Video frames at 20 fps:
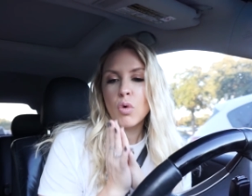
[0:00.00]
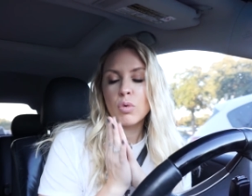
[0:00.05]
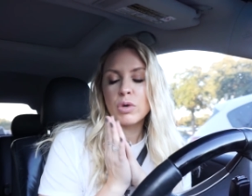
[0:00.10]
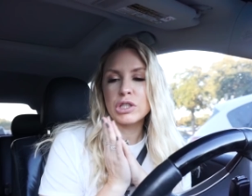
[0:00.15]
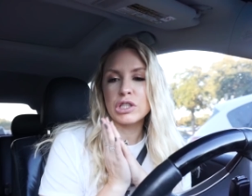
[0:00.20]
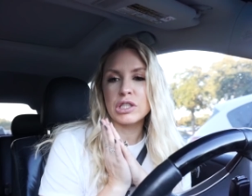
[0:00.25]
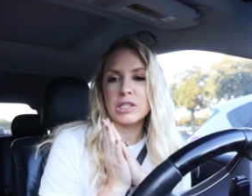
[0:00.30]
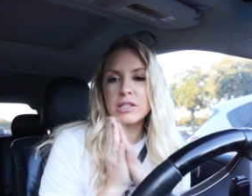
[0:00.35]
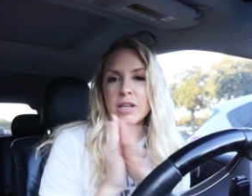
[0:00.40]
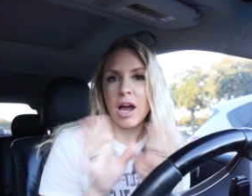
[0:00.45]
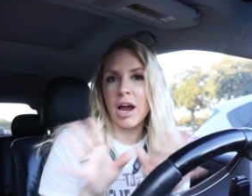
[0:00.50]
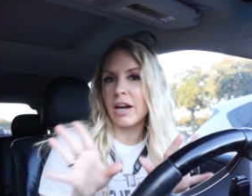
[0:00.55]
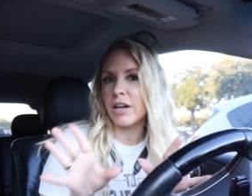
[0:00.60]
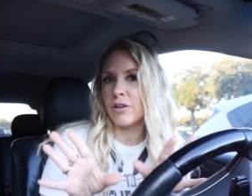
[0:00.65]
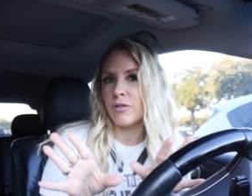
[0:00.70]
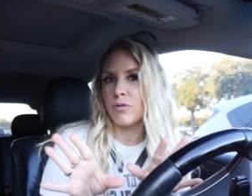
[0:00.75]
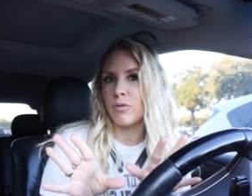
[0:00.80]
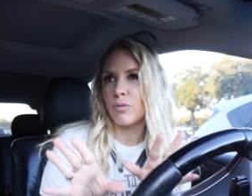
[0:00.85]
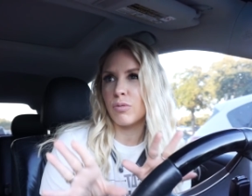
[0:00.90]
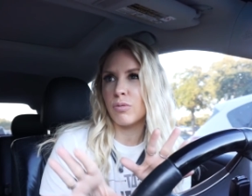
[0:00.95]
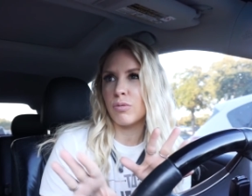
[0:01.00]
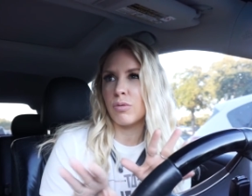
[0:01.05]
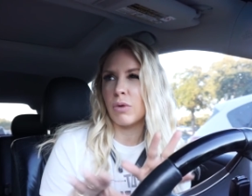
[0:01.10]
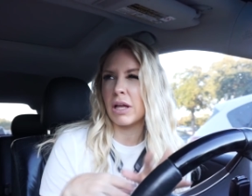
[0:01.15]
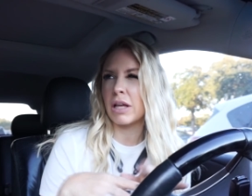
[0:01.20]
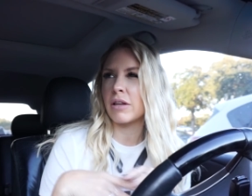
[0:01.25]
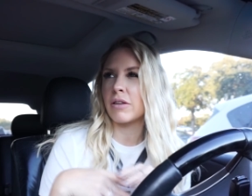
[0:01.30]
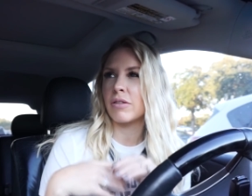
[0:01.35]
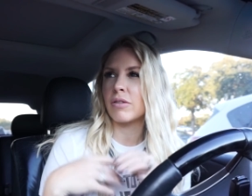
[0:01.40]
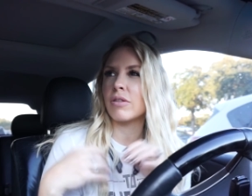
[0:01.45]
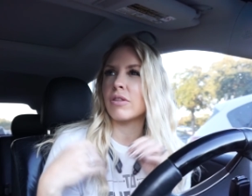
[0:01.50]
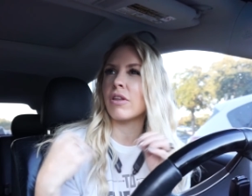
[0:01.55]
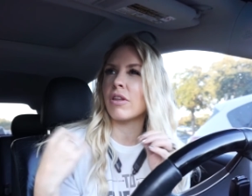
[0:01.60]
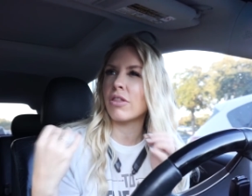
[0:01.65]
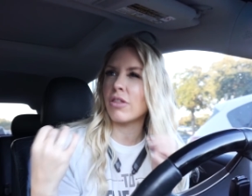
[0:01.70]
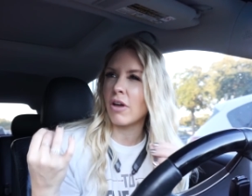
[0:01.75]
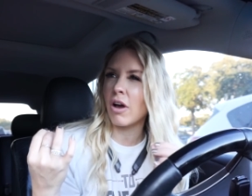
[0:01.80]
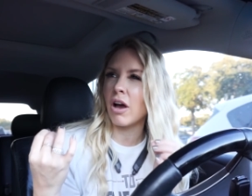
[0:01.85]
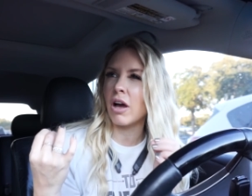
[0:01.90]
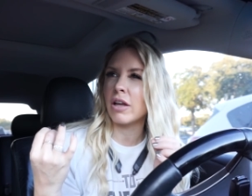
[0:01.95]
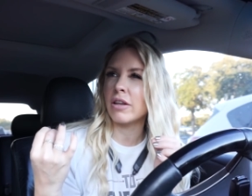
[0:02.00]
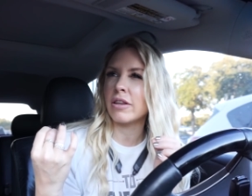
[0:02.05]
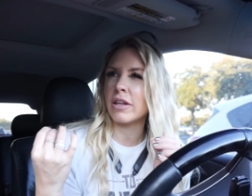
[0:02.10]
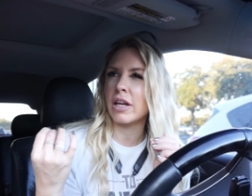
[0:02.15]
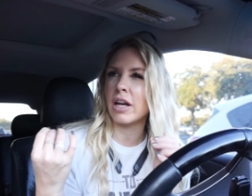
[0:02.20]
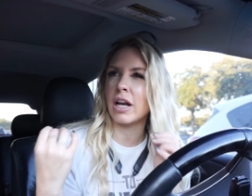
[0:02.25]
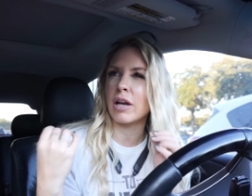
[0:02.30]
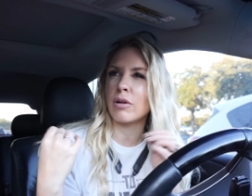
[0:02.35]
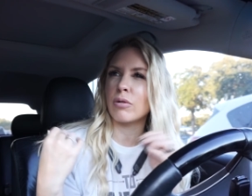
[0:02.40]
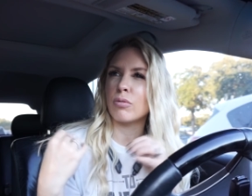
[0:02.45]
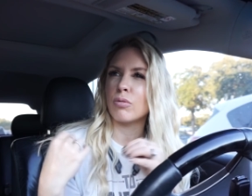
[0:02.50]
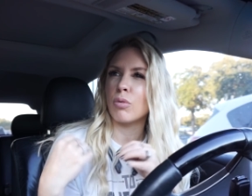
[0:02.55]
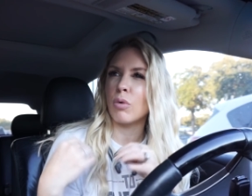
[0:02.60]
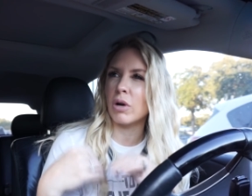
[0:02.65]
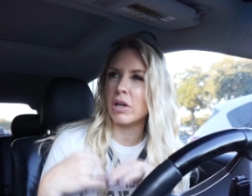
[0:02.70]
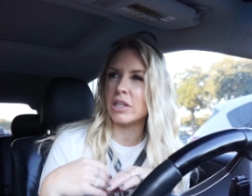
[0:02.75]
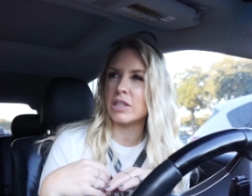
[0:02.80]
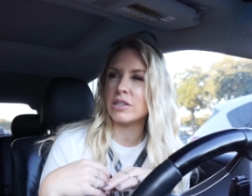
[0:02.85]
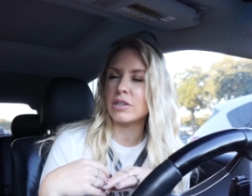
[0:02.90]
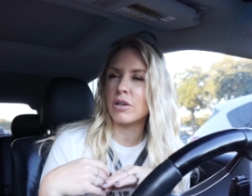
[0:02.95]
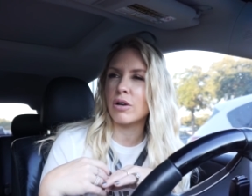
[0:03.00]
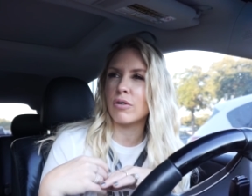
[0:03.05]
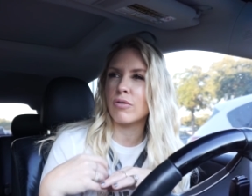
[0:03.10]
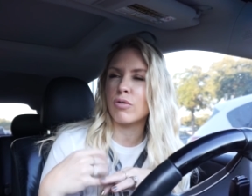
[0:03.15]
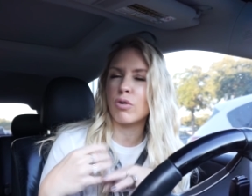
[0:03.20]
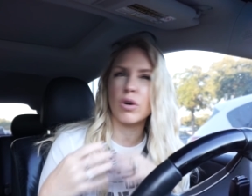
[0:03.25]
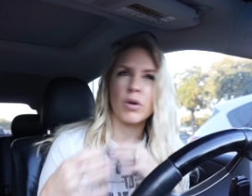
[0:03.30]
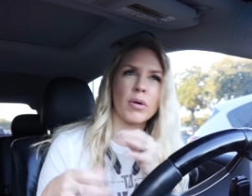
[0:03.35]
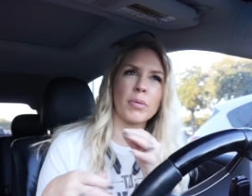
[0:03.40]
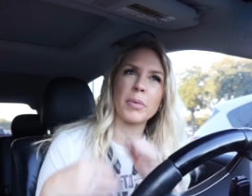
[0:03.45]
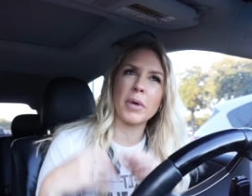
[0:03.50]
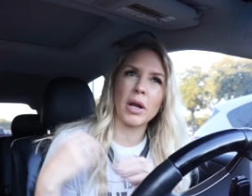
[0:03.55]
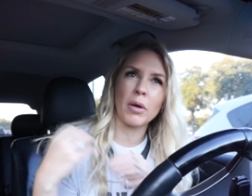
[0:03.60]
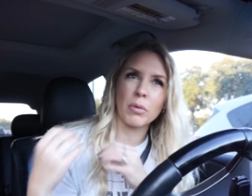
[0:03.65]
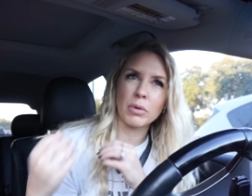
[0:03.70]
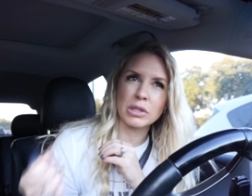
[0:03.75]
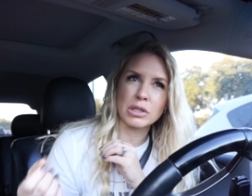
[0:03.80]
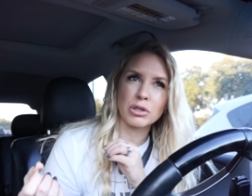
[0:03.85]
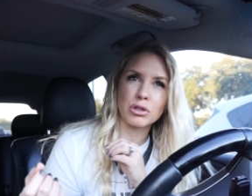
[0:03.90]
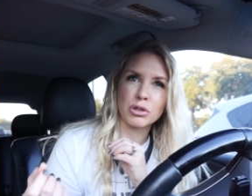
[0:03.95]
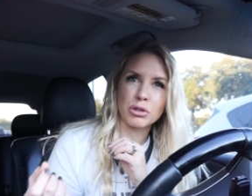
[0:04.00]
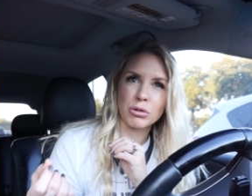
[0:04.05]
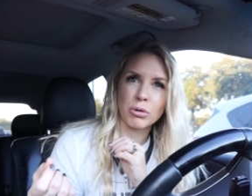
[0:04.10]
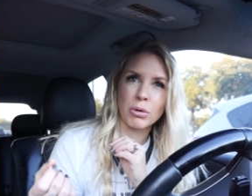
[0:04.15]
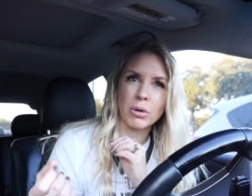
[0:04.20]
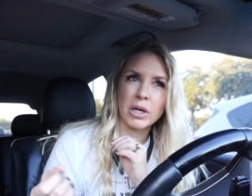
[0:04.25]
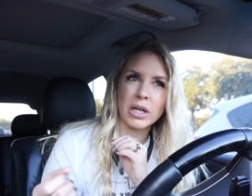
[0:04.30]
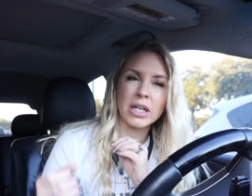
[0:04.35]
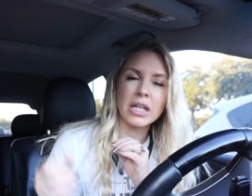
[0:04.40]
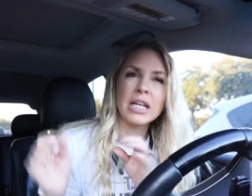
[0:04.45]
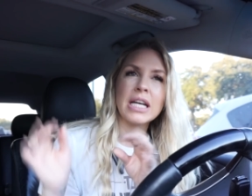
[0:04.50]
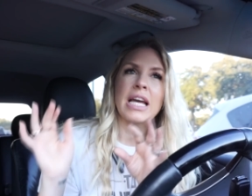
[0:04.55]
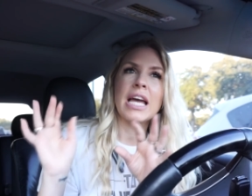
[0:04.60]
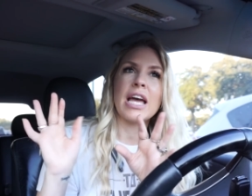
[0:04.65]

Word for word: which is kind of like the thought that I wanted to go for, but I wasn't sure.